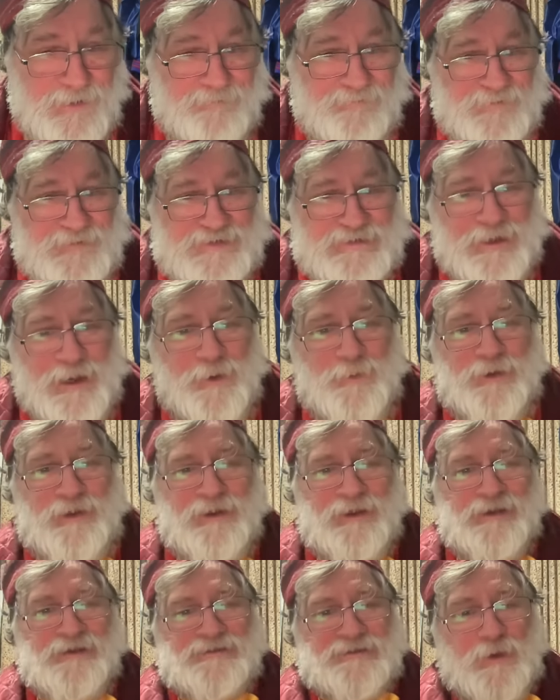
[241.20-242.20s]

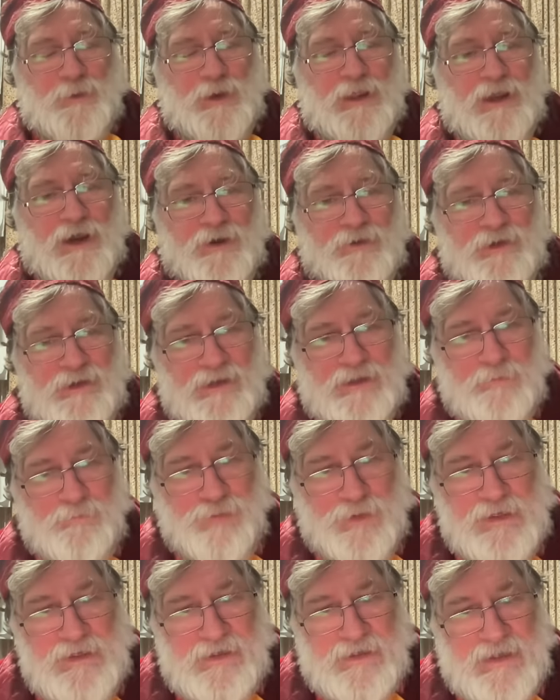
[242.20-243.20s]
So we are in
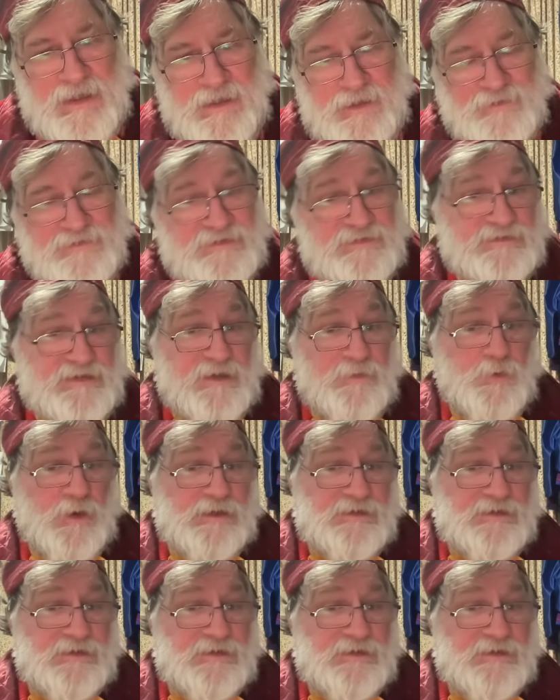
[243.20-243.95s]
complete chaos and say, well,